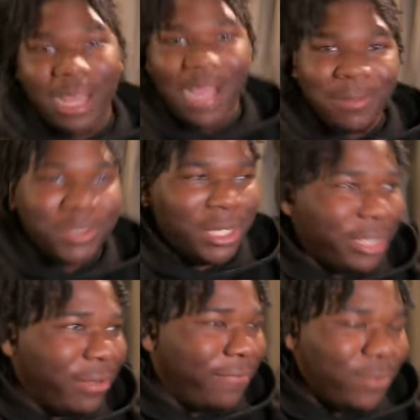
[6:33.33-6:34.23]
I'm
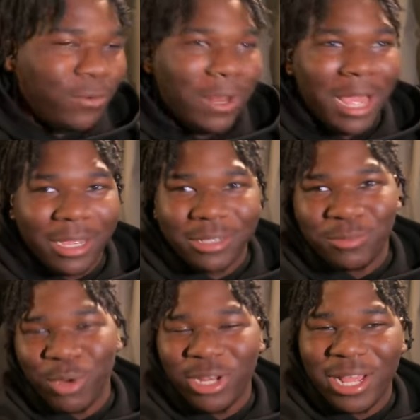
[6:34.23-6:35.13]
stuck in the fuel line because
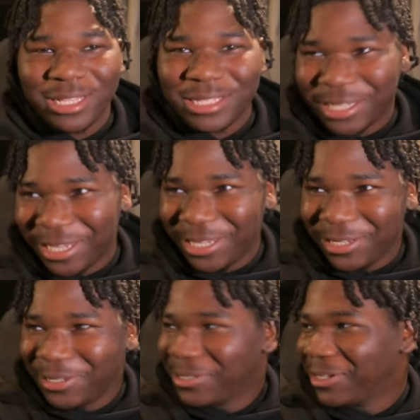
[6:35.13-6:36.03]
bro locked his
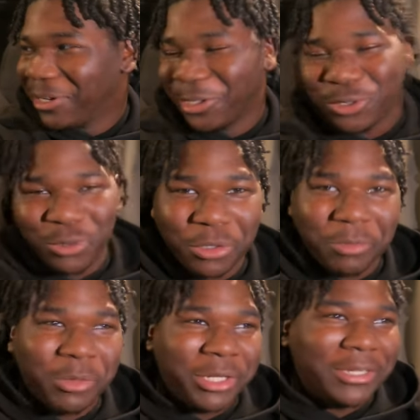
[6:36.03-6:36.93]
keys in the truck,
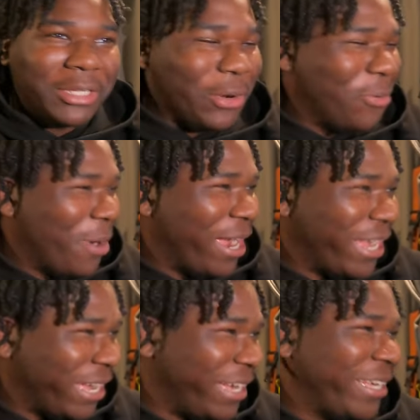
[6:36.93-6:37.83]
bro. Oh my
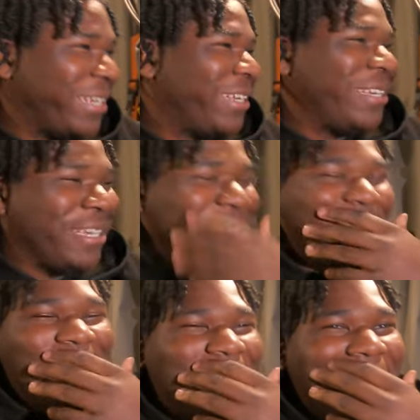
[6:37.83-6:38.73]
god.
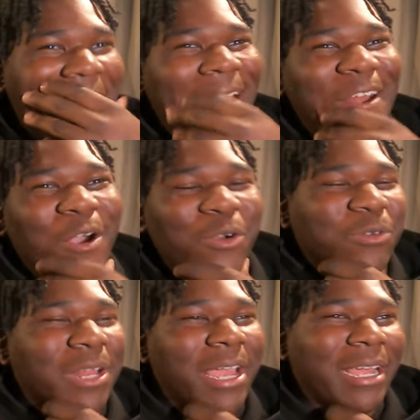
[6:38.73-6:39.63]
Like I know,
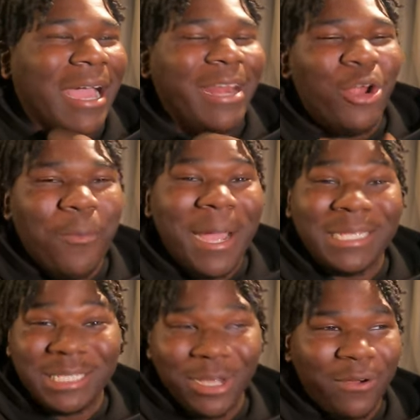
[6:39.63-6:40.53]
like I know
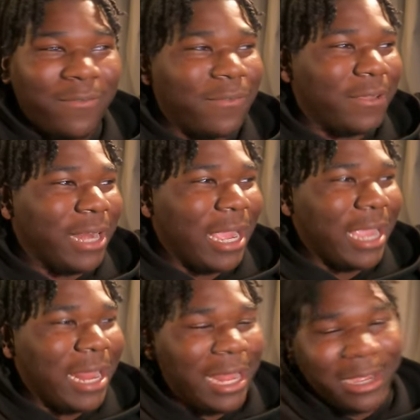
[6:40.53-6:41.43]
myself, and I
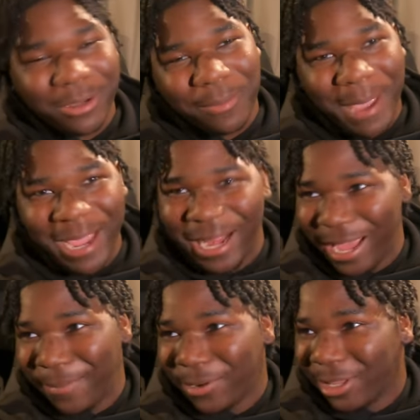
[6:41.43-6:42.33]
got like a bad
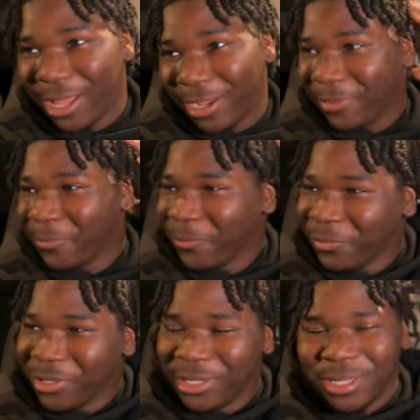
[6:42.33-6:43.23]
habit of like
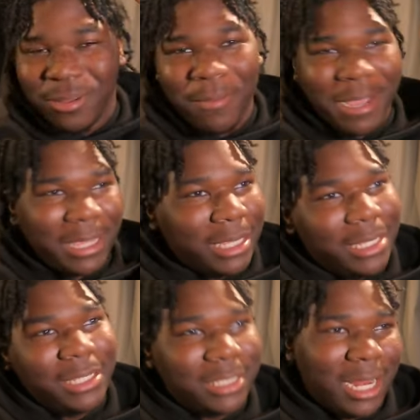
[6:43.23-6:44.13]
my
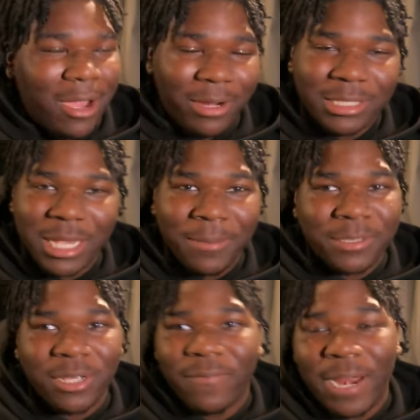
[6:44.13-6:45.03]
keys and all that type of
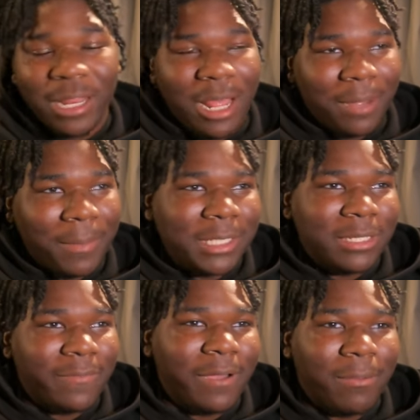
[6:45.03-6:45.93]
stuff. I didn't lock
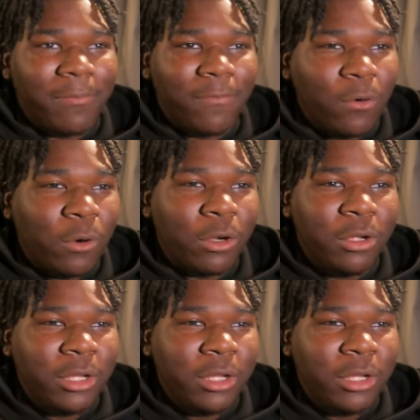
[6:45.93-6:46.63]
myself out before,